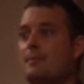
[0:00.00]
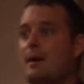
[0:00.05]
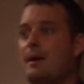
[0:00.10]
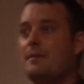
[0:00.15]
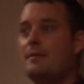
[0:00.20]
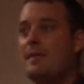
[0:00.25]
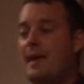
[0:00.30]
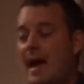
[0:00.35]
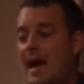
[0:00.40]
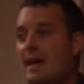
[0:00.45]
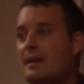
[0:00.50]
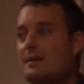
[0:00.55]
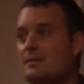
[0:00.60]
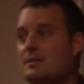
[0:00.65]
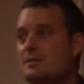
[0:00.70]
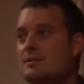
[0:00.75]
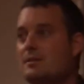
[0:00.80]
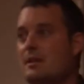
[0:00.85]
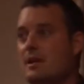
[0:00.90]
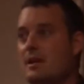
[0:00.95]
And that
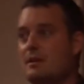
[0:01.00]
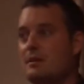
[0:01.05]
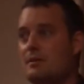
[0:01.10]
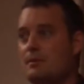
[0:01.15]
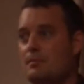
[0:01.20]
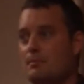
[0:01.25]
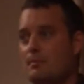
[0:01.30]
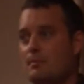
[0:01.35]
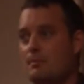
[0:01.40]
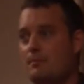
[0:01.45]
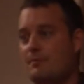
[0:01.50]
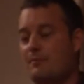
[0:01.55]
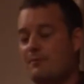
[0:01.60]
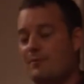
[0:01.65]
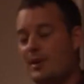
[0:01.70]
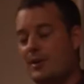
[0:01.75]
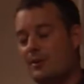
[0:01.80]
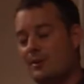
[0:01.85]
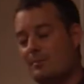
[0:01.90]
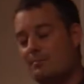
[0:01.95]
is a
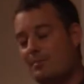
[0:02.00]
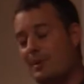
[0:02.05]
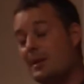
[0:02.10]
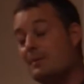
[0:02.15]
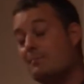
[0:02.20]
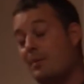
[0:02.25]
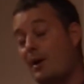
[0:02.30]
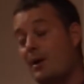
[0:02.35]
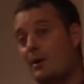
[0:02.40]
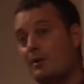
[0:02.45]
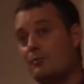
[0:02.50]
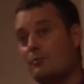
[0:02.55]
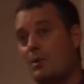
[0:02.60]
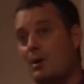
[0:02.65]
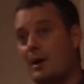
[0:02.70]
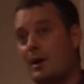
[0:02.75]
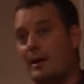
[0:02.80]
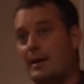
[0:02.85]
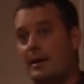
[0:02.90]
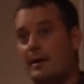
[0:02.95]
very big part of
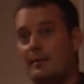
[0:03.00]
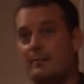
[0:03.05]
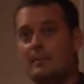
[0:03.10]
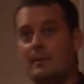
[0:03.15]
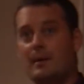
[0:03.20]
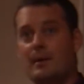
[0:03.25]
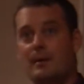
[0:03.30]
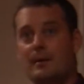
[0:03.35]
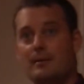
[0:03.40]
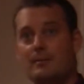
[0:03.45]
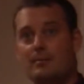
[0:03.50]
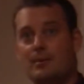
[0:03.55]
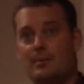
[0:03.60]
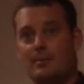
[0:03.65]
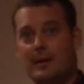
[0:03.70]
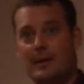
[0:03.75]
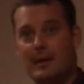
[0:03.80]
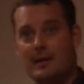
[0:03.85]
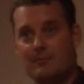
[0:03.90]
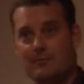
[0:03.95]
why I'm
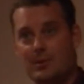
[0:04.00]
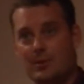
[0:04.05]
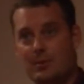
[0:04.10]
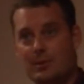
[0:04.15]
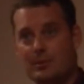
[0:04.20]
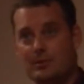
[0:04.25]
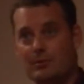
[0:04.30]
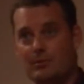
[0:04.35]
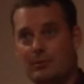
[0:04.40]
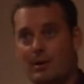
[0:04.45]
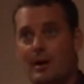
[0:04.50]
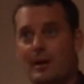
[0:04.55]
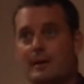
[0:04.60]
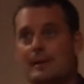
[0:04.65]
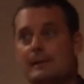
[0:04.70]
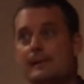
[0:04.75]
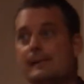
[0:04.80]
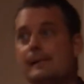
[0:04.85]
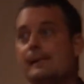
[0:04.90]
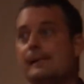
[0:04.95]
put my name forward to
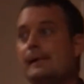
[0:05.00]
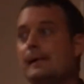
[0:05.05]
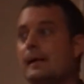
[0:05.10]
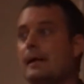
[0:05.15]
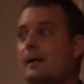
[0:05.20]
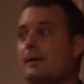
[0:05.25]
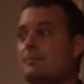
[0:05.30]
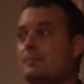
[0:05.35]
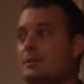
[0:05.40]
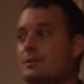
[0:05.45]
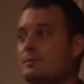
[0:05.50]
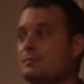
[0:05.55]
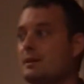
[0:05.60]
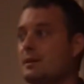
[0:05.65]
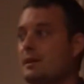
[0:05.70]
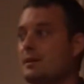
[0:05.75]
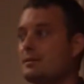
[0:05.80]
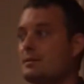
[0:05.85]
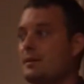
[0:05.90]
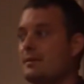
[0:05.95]
run, is
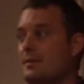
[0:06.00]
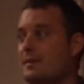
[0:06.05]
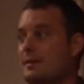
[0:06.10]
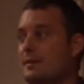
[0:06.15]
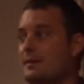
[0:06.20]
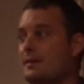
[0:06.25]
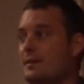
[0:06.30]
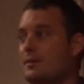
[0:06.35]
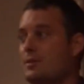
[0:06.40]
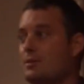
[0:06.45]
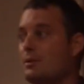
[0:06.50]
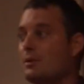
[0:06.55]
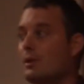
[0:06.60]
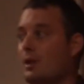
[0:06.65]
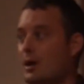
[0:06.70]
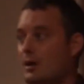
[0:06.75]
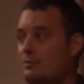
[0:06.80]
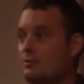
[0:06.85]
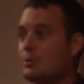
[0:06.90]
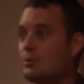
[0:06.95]
because I think that there are a
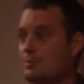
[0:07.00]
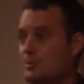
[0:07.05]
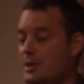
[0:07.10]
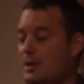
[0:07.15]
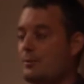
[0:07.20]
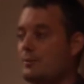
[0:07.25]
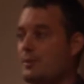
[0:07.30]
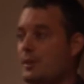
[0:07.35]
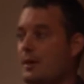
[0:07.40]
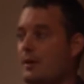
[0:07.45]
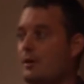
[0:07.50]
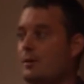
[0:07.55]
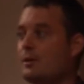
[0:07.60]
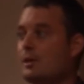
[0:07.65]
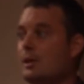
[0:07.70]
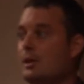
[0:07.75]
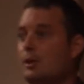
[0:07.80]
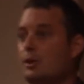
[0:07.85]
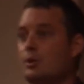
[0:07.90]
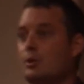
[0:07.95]
lot of groups out there
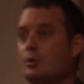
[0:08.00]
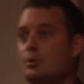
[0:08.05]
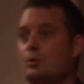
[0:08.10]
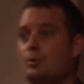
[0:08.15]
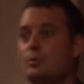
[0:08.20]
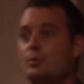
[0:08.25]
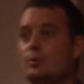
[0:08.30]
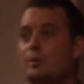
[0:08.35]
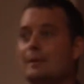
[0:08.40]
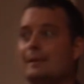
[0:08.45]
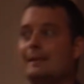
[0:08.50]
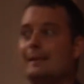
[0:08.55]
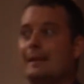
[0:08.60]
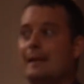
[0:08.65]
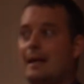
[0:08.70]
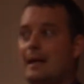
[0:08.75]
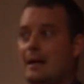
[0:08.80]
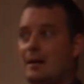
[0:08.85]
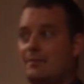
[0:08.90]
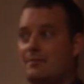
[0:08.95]
who
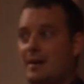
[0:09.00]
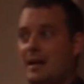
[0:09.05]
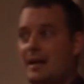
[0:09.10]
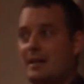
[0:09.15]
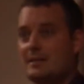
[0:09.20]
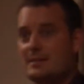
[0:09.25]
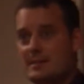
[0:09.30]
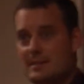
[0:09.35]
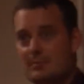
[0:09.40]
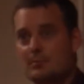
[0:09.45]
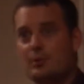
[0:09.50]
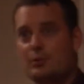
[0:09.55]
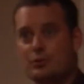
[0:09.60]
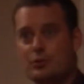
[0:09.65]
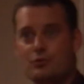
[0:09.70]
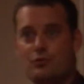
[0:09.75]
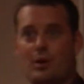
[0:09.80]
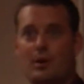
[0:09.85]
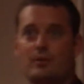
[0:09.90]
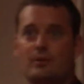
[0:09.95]
have had similar
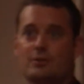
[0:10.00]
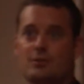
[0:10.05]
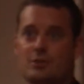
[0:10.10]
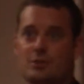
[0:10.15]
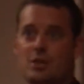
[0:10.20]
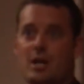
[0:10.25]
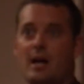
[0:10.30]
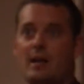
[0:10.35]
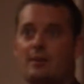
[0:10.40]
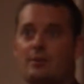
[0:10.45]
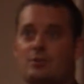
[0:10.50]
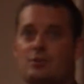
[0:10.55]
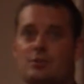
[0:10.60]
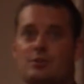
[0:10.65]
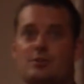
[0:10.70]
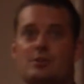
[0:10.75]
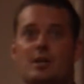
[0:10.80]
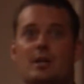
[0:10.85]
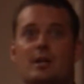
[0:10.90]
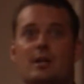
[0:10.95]
struggles and
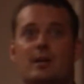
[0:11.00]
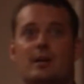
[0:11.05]
challenges